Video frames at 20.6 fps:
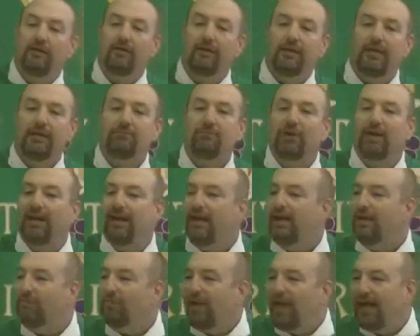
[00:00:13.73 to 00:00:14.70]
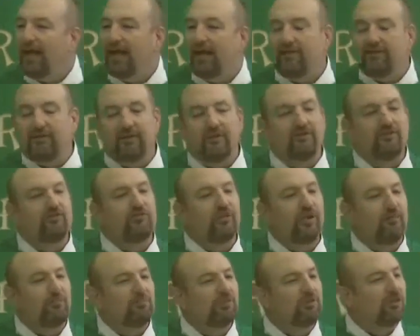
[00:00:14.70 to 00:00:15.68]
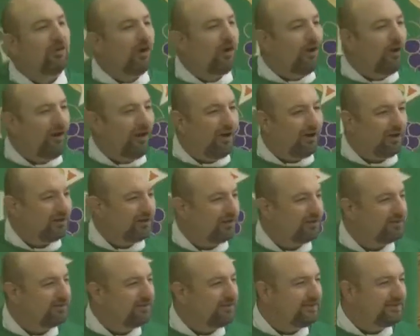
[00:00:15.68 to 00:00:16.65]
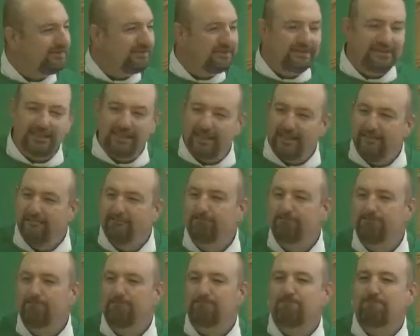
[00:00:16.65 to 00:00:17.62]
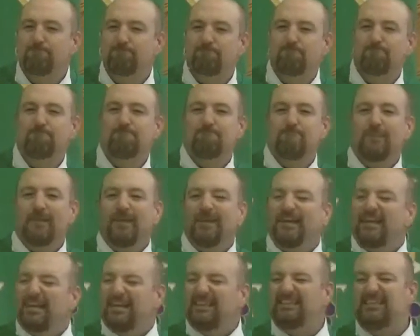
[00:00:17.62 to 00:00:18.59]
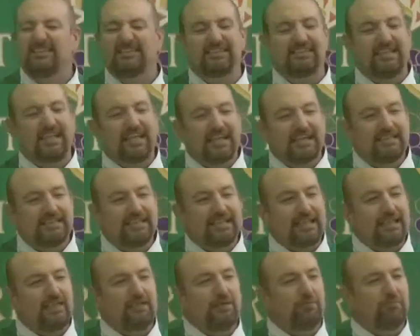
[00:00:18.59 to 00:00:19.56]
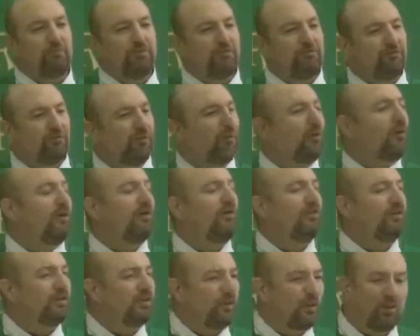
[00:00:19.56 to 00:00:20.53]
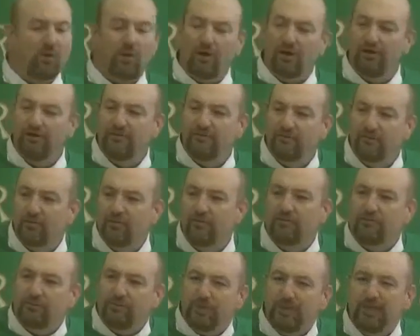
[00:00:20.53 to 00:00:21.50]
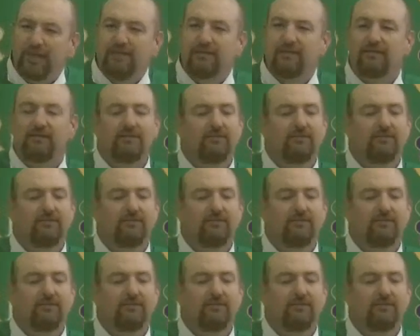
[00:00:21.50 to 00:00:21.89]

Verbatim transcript: Abraham had some gall, didn't he? He's standing before the Lord, so to speak.